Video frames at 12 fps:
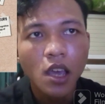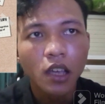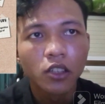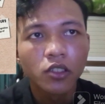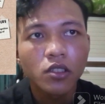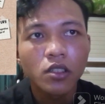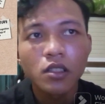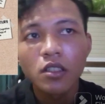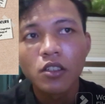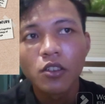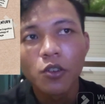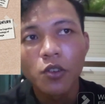
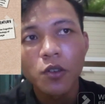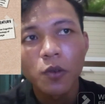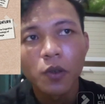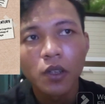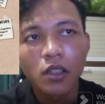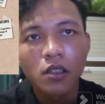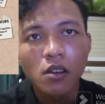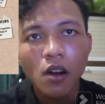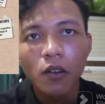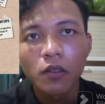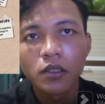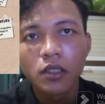Interest grew in
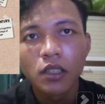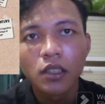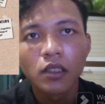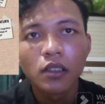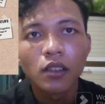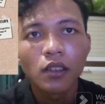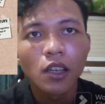grounding